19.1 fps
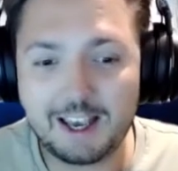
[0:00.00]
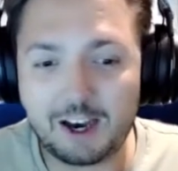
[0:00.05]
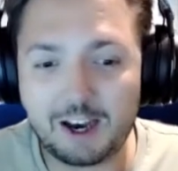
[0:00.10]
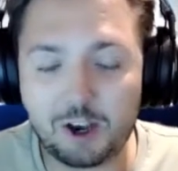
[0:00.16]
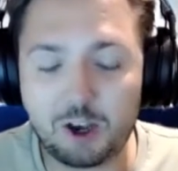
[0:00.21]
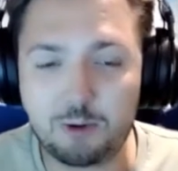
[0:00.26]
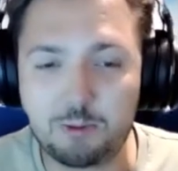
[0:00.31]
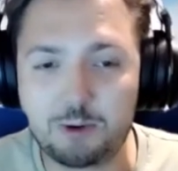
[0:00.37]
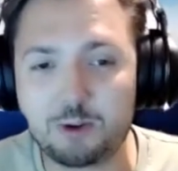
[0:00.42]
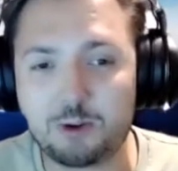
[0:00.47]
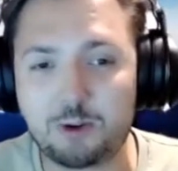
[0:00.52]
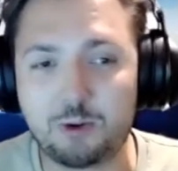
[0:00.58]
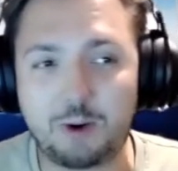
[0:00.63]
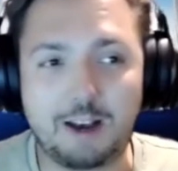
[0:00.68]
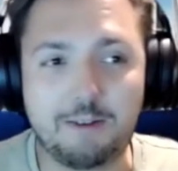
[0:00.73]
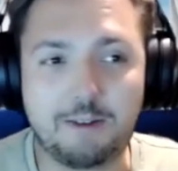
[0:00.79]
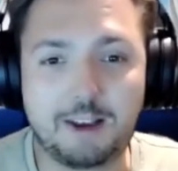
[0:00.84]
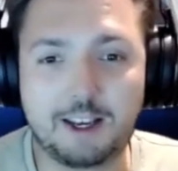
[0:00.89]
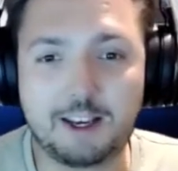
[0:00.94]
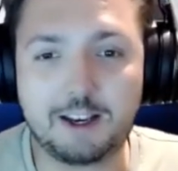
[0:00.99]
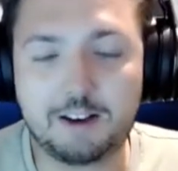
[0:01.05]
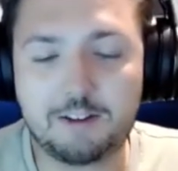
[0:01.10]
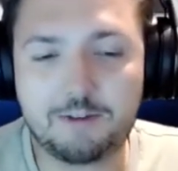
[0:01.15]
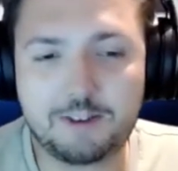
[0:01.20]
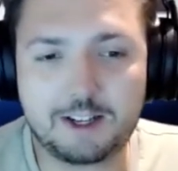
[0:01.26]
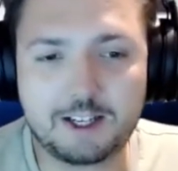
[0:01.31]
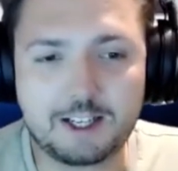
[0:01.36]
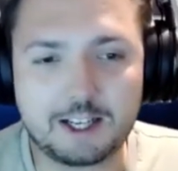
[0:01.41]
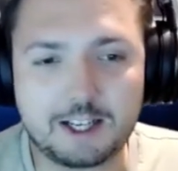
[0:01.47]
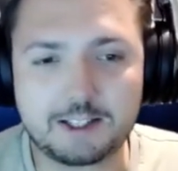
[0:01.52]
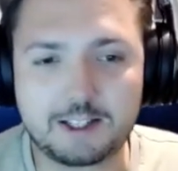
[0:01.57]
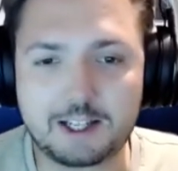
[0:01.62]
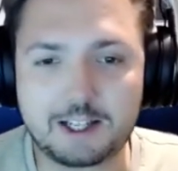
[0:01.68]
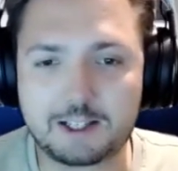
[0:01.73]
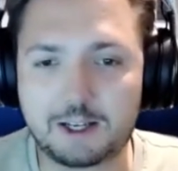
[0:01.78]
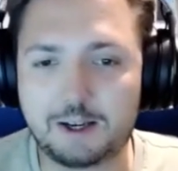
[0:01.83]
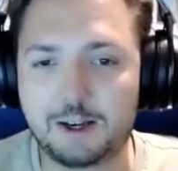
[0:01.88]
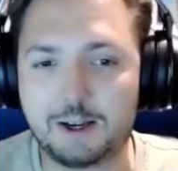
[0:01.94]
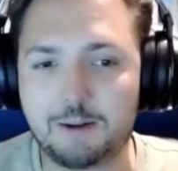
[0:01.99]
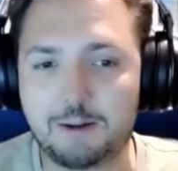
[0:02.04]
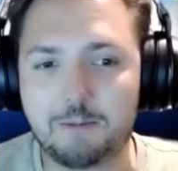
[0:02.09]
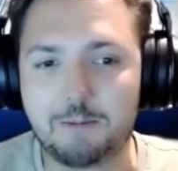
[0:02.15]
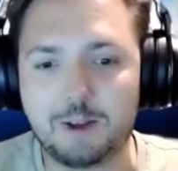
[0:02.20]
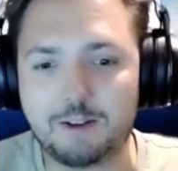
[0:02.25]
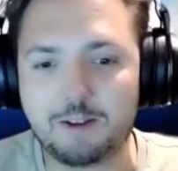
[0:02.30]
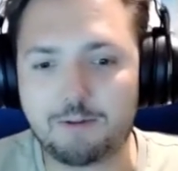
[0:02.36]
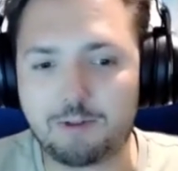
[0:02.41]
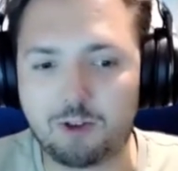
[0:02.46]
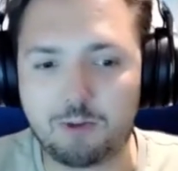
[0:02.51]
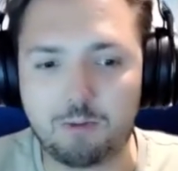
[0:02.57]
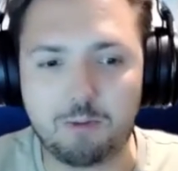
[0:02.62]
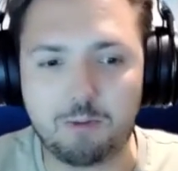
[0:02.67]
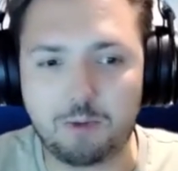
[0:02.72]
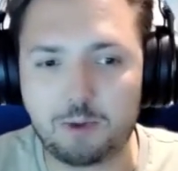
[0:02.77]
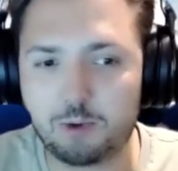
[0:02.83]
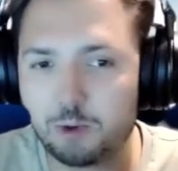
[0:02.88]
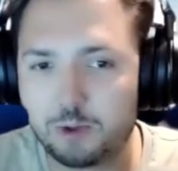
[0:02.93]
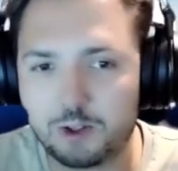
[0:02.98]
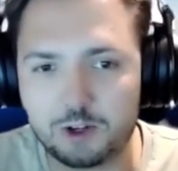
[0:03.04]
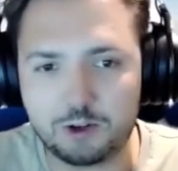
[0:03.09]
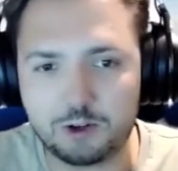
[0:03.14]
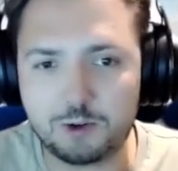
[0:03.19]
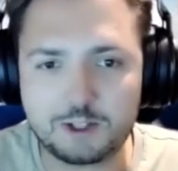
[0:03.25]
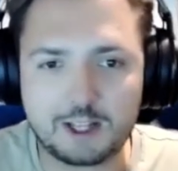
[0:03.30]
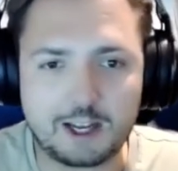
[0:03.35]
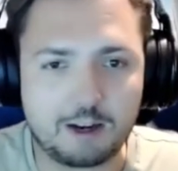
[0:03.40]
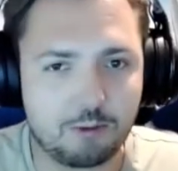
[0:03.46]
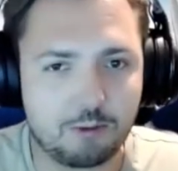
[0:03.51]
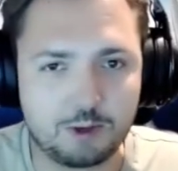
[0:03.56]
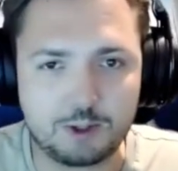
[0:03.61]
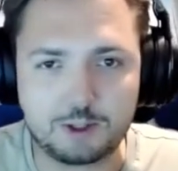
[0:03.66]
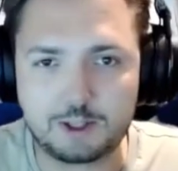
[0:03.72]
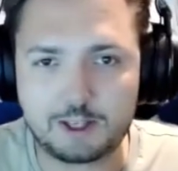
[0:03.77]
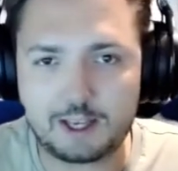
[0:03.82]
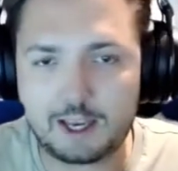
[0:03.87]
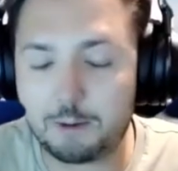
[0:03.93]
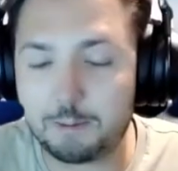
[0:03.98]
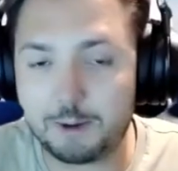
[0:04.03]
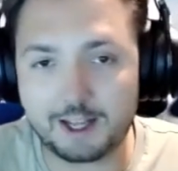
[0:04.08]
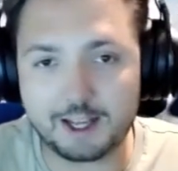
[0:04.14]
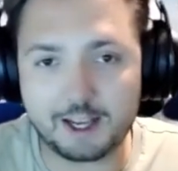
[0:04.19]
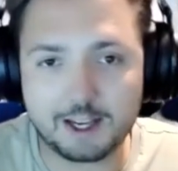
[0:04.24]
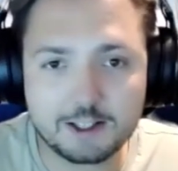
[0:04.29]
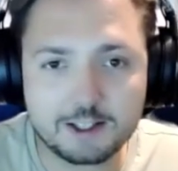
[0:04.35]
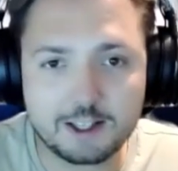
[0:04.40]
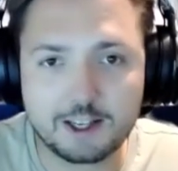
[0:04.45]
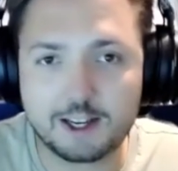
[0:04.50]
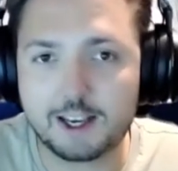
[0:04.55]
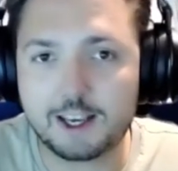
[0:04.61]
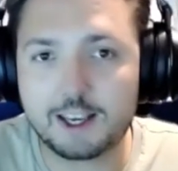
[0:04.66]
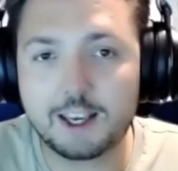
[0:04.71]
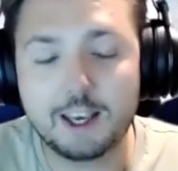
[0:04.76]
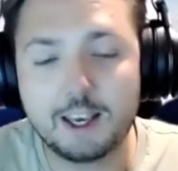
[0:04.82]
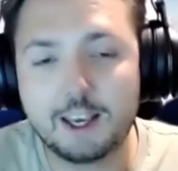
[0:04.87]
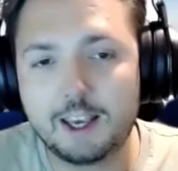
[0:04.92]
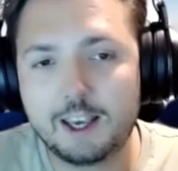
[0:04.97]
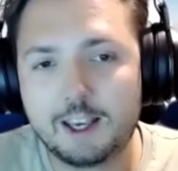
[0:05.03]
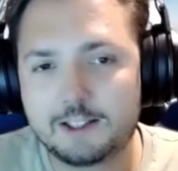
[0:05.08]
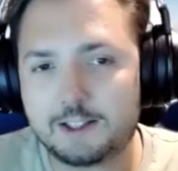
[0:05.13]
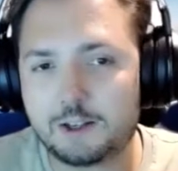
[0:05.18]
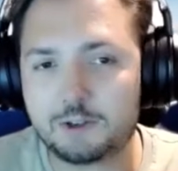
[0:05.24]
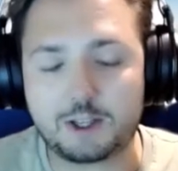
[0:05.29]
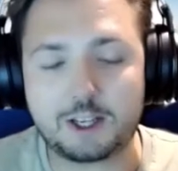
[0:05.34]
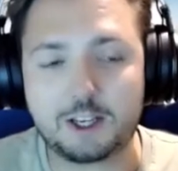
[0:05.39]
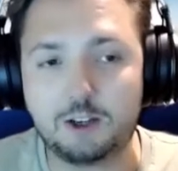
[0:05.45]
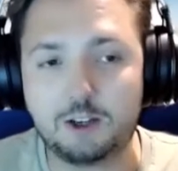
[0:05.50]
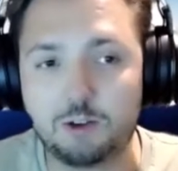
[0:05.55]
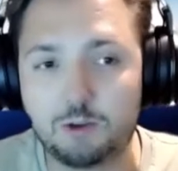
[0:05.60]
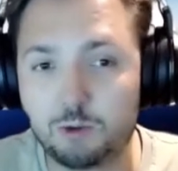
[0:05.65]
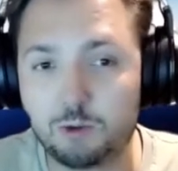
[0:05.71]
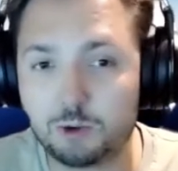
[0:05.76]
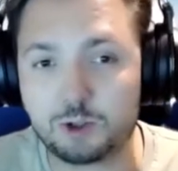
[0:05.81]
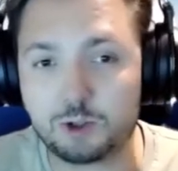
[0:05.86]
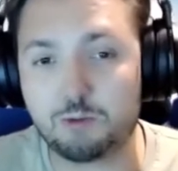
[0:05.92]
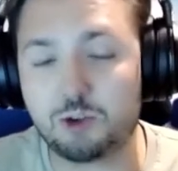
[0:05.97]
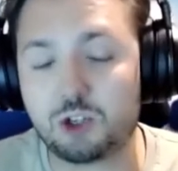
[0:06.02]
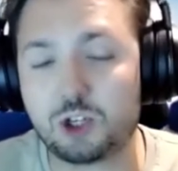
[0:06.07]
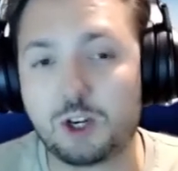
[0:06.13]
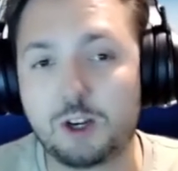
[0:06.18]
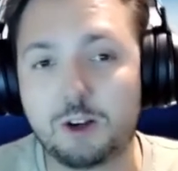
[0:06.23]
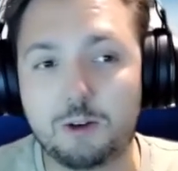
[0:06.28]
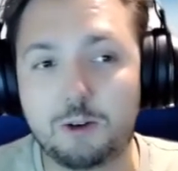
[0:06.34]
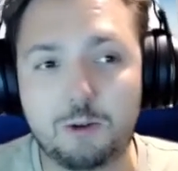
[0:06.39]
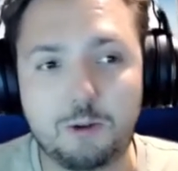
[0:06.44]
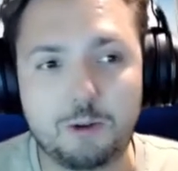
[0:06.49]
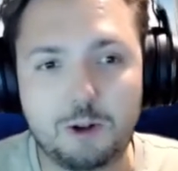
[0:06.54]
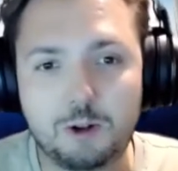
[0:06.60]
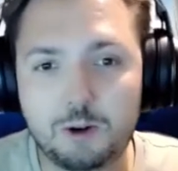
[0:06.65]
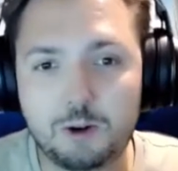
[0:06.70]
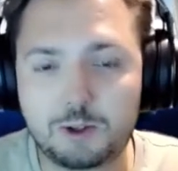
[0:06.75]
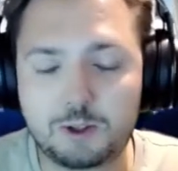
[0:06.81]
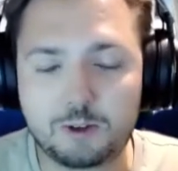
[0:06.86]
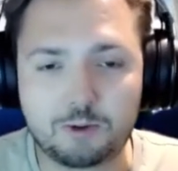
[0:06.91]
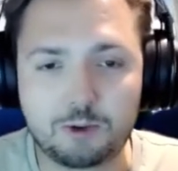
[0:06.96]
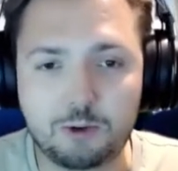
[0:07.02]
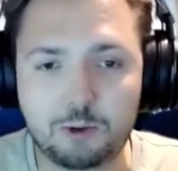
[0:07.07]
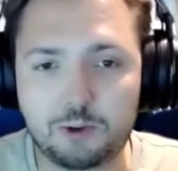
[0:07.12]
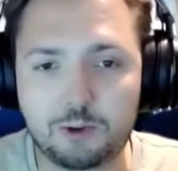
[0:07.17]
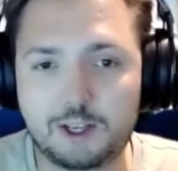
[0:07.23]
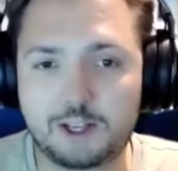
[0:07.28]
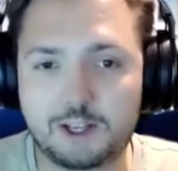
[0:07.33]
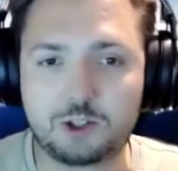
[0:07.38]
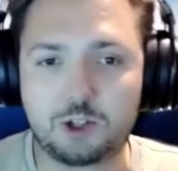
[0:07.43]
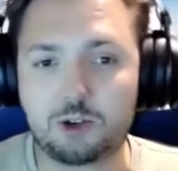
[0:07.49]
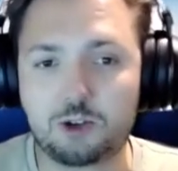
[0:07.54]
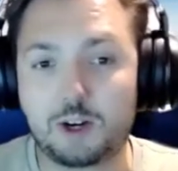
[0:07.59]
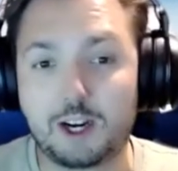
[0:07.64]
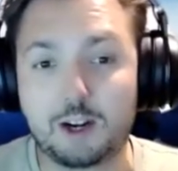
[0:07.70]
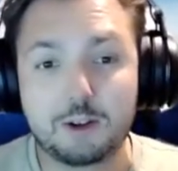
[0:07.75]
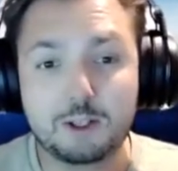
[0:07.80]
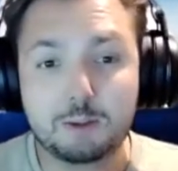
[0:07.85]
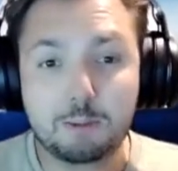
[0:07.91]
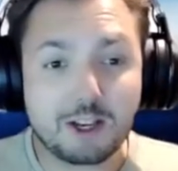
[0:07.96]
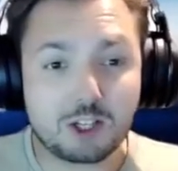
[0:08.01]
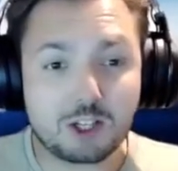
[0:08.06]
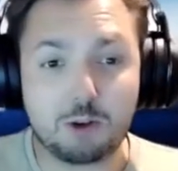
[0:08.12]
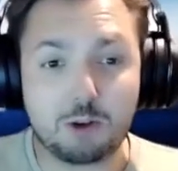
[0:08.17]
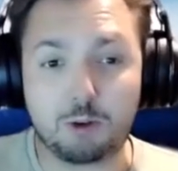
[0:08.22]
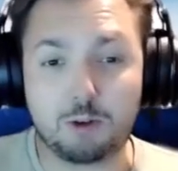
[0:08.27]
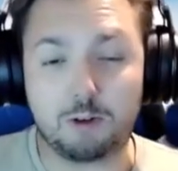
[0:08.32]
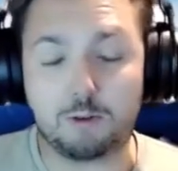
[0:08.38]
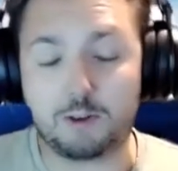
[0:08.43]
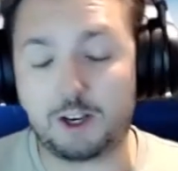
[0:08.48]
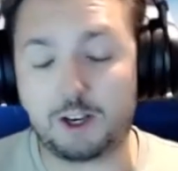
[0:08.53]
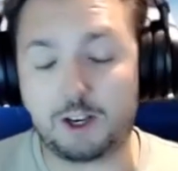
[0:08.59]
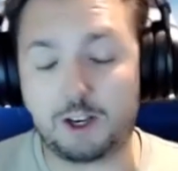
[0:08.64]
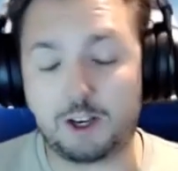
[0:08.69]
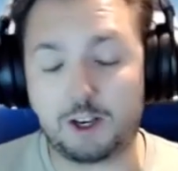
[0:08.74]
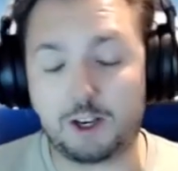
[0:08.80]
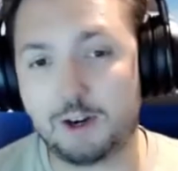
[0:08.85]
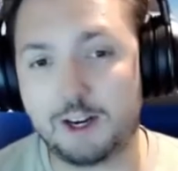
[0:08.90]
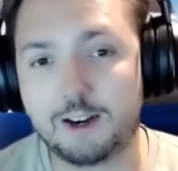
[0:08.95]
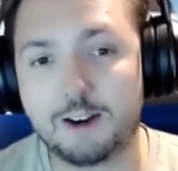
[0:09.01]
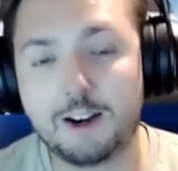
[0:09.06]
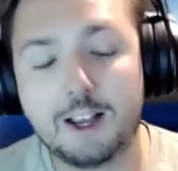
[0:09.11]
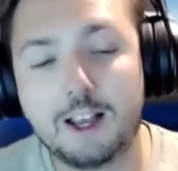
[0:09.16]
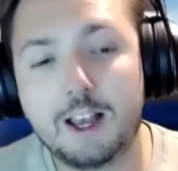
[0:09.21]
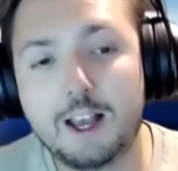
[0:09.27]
I hope you're all having a fantastic time. From all the news that was happening yesterday, sounds like an awesome show. Lots of cool things to try out, especially all of the hardware.